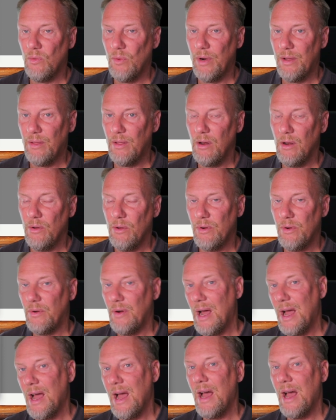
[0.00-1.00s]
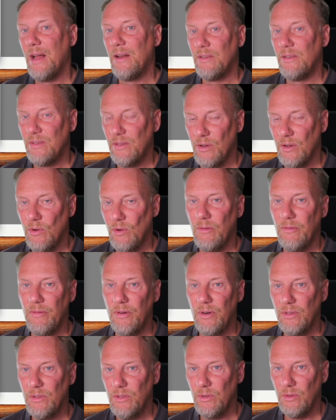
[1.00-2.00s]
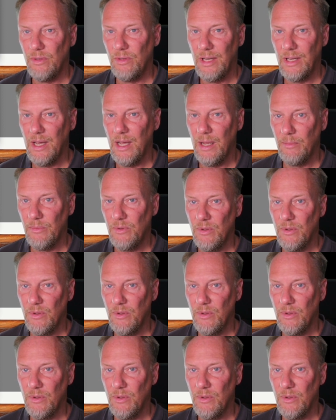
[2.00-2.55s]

where the loader hands over to the game.